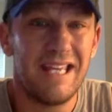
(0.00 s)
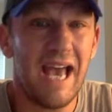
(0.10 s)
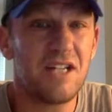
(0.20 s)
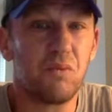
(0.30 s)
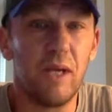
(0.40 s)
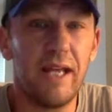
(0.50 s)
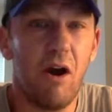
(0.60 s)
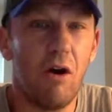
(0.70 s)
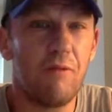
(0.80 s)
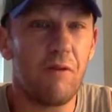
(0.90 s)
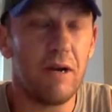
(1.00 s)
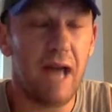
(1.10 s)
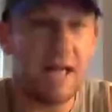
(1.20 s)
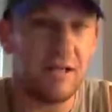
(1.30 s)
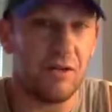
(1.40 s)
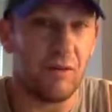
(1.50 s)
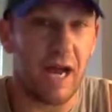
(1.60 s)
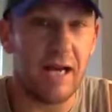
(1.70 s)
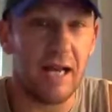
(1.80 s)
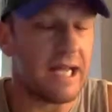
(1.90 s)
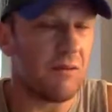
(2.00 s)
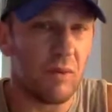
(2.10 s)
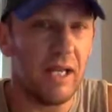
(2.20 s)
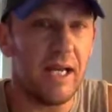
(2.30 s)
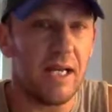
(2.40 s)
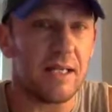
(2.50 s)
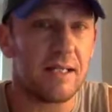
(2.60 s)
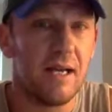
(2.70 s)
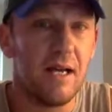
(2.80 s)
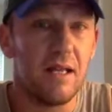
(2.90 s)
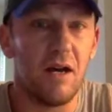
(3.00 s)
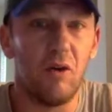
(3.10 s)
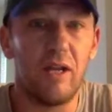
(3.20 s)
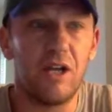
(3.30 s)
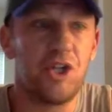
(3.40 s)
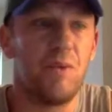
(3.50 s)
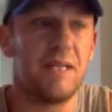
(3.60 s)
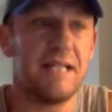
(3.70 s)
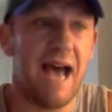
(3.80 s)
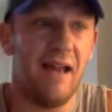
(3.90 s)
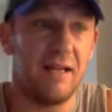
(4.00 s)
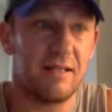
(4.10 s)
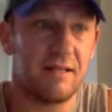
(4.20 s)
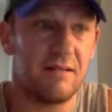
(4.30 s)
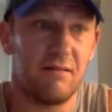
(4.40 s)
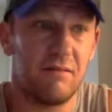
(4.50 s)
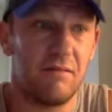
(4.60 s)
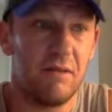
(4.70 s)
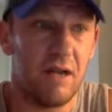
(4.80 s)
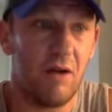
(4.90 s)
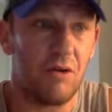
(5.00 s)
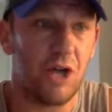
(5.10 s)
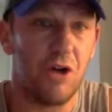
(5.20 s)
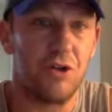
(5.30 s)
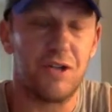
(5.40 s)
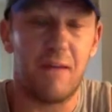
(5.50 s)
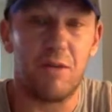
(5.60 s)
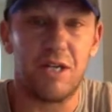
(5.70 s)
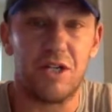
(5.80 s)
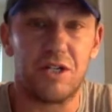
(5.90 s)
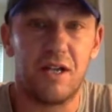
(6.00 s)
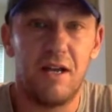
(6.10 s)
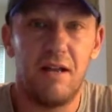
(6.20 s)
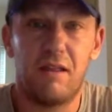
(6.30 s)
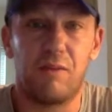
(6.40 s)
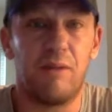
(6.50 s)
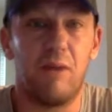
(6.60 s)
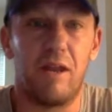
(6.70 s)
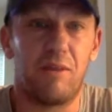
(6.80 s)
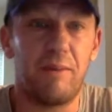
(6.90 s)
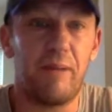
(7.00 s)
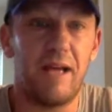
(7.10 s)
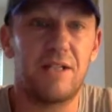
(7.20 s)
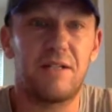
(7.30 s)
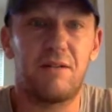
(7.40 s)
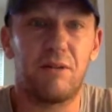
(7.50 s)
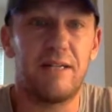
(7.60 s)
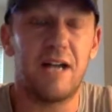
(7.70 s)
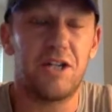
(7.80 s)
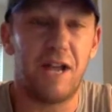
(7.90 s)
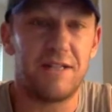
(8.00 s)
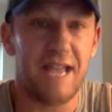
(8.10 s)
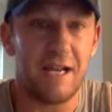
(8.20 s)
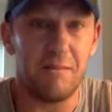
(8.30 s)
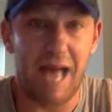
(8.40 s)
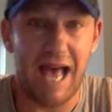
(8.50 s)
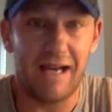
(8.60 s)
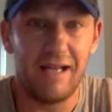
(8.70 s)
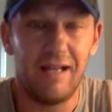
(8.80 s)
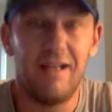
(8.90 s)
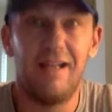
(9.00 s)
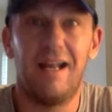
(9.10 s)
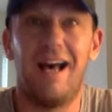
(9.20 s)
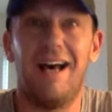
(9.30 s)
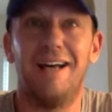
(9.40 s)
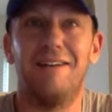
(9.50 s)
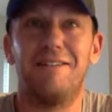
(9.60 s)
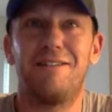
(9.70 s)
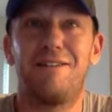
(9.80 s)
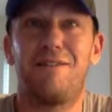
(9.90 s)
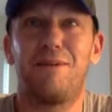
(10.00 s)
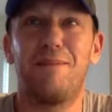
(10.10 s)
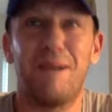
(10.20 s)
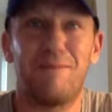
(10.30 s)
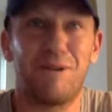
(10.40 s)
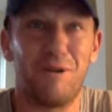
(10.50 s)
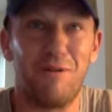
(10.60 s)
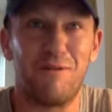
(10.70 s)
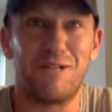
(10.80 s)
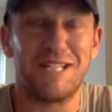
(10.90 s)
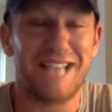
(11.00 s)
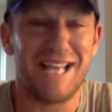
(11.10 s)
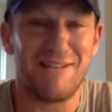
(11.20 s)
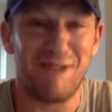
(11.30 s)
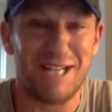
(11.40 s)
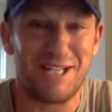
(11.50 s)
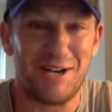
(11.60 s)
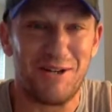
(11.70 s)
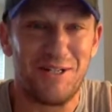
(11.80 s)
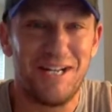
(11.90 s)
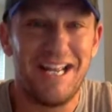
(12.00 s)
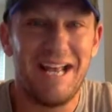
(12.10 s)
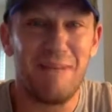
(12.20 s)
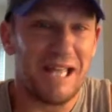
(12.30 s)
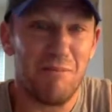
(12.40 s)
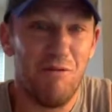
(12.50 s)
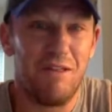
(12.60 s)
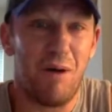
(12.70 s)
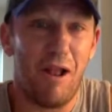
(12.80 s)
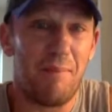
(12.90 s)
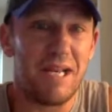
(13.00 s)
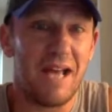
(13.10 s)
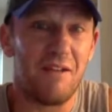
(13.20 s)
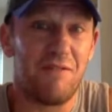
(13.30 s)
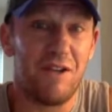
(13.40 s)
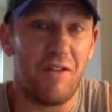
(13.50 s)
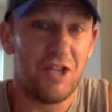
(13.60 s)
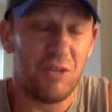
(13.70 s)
Yeah, it's really hard for it not to, right? Like it really is. The only issue with the Dallas, Chargers game was they just 3 plays, 3 touchdowns taken back, 3 turnovers inside the red zone. But they move the ball up and down the field.